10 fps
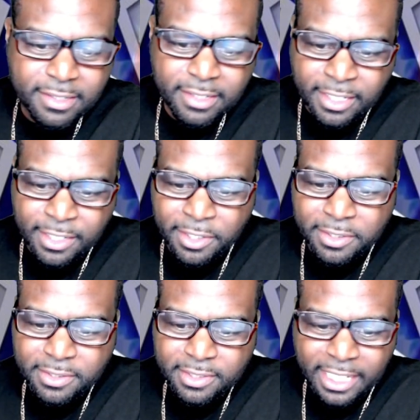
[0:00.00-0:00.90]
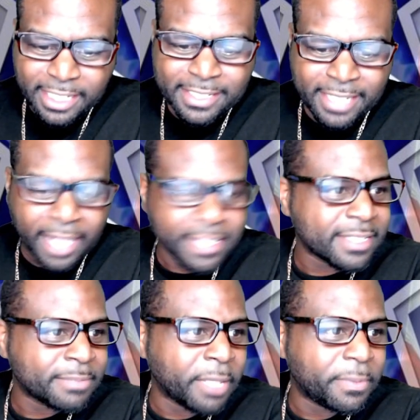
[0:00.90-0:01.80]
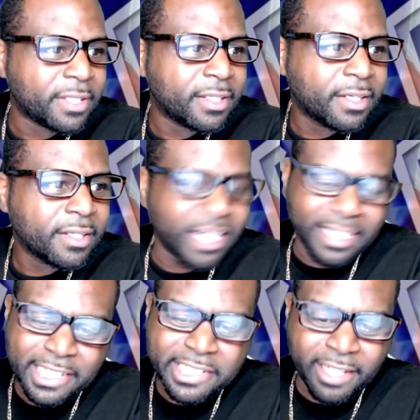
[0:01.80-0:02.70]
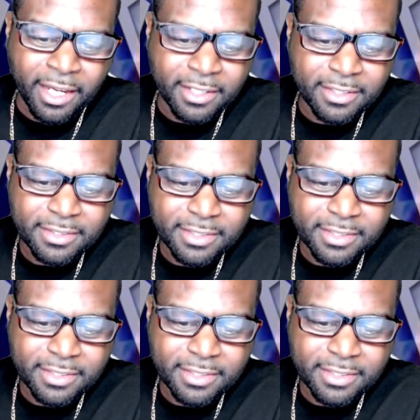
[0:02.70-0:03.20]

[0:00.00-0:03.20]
You know he's solid. Maybe and he's young.